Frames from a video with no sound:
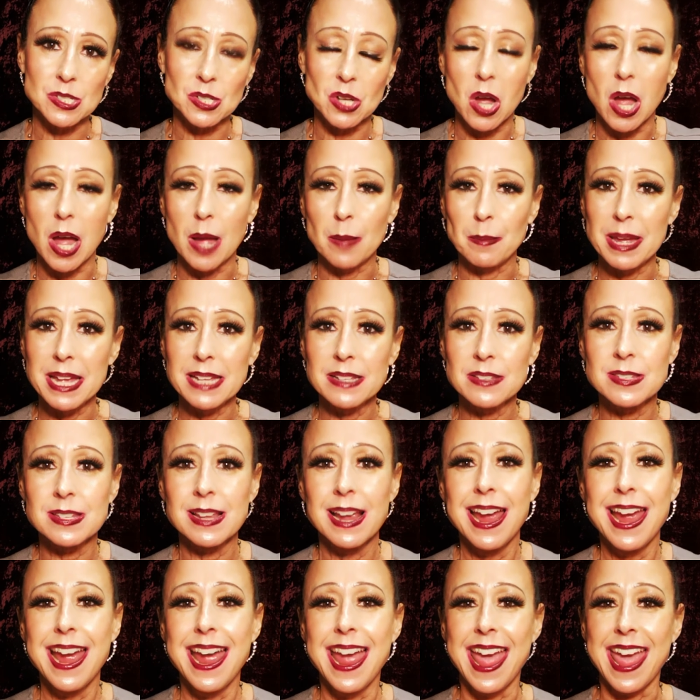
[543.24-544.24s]
comments,
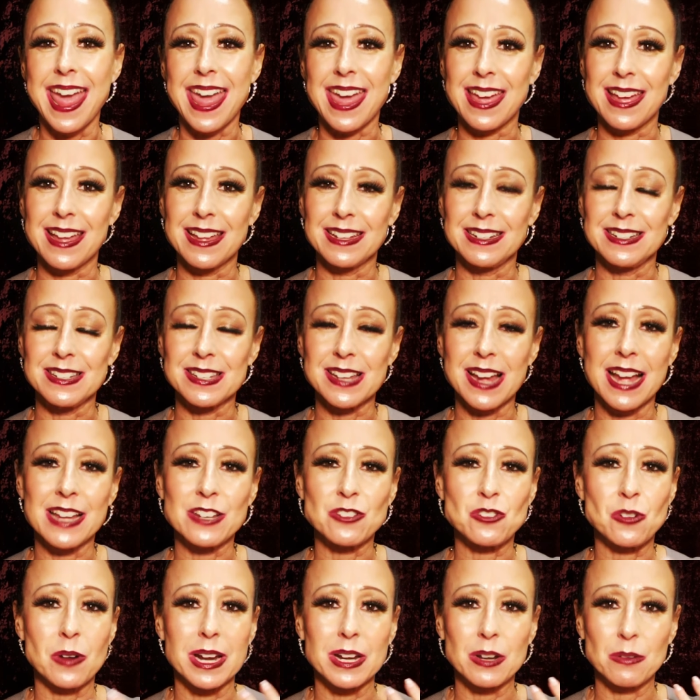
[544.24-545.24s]
and I
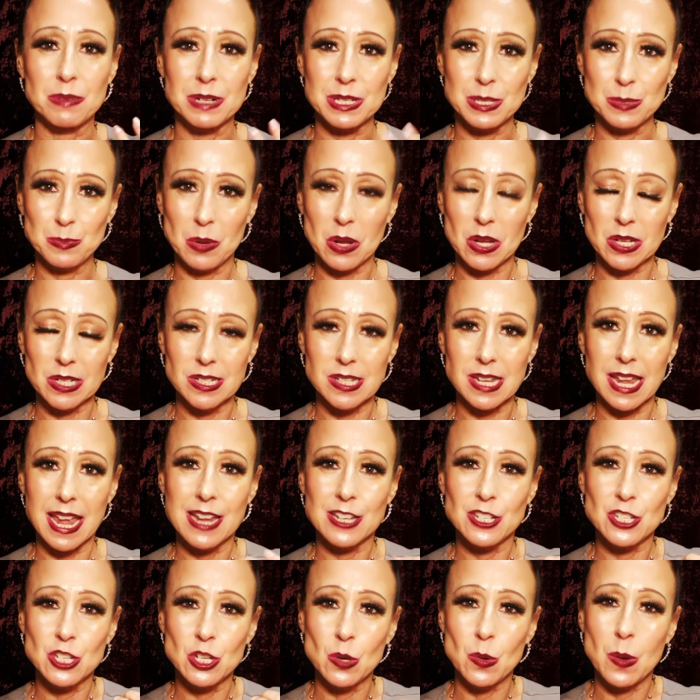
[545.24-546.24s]
try to respond
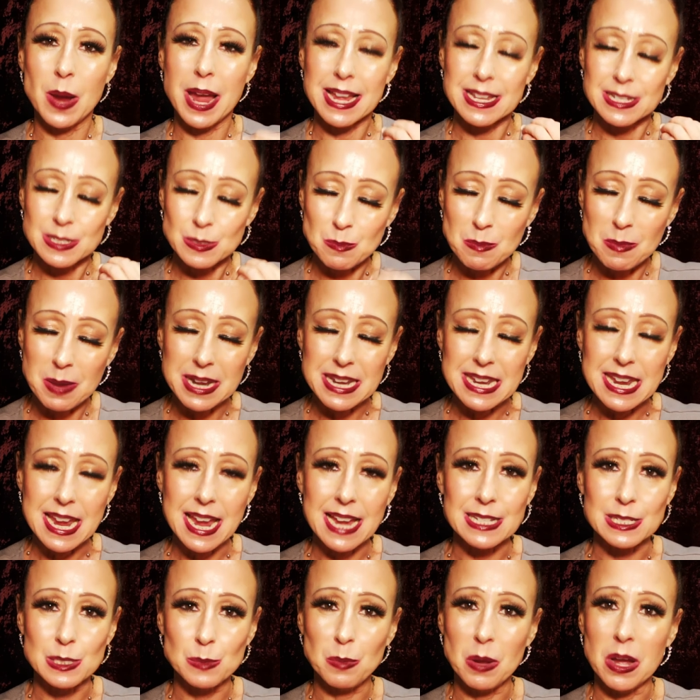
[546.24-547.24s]
to as many
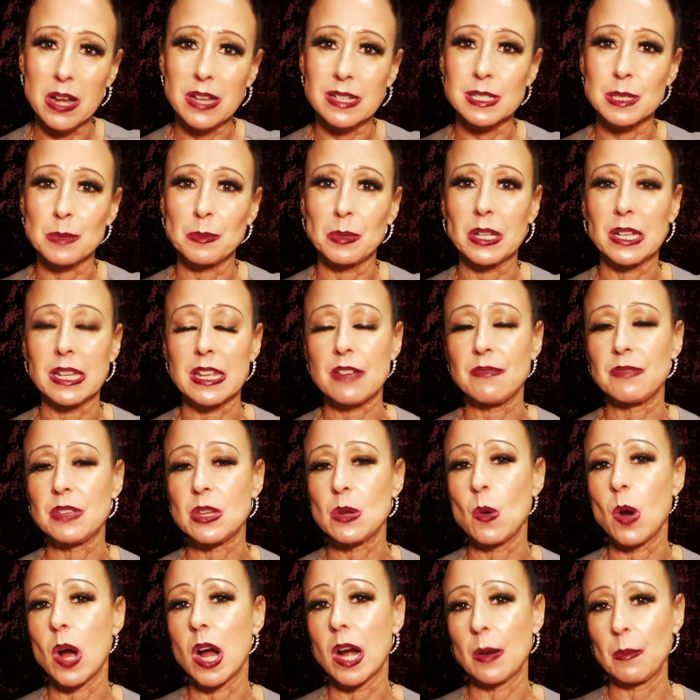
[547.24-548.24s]
as possible. If
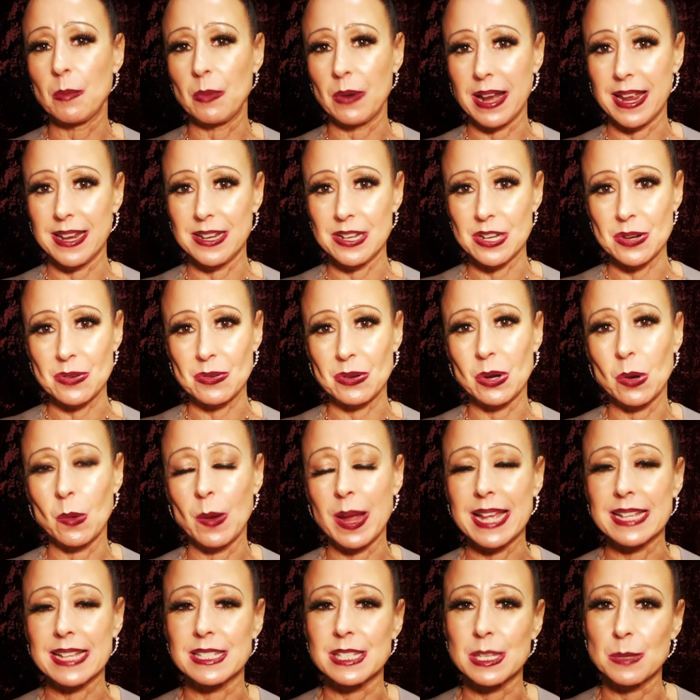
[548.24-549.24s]
you are brand new, go
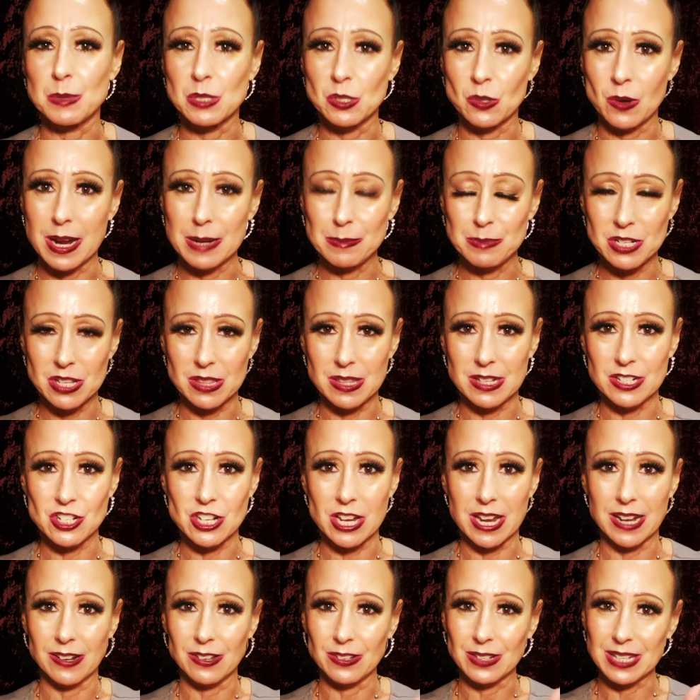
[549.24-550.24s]
ahead, subscribe to the
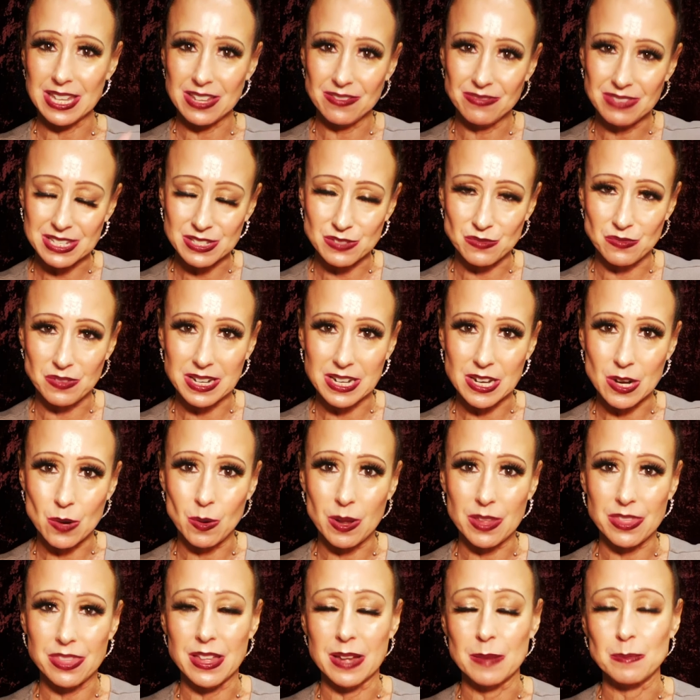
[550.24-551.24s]
channel, give this video
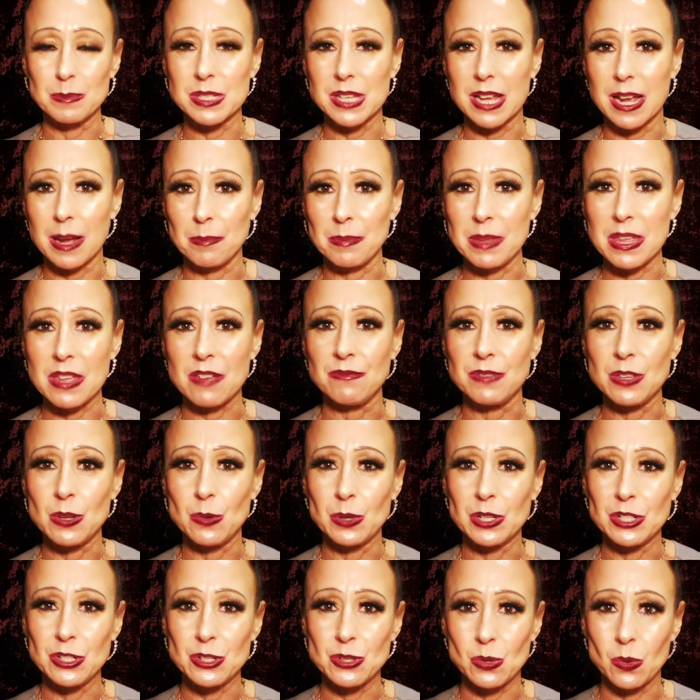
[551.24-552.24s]
a thumbs up if you
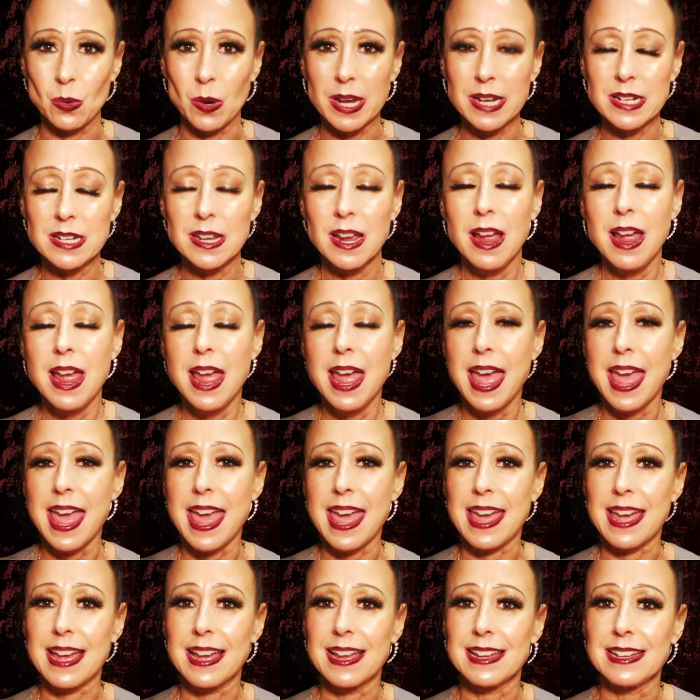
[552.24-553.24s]
enjoyed,
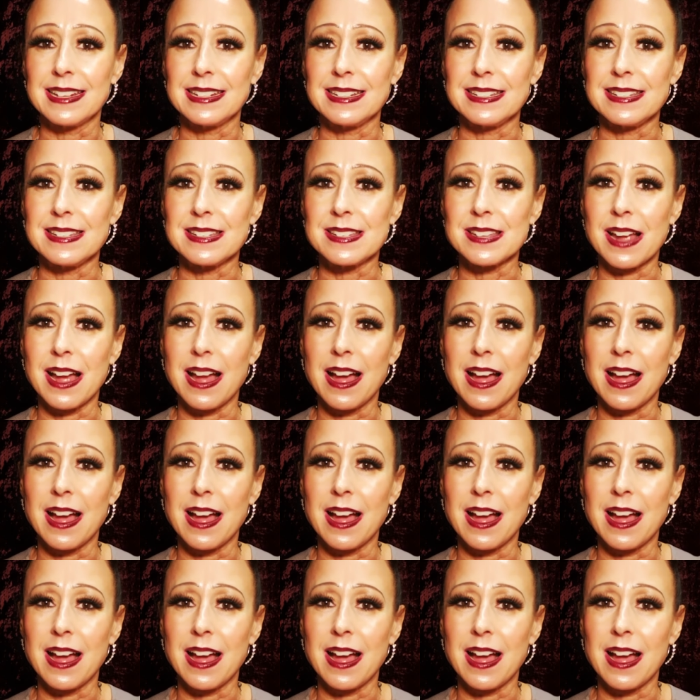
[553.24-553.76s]
and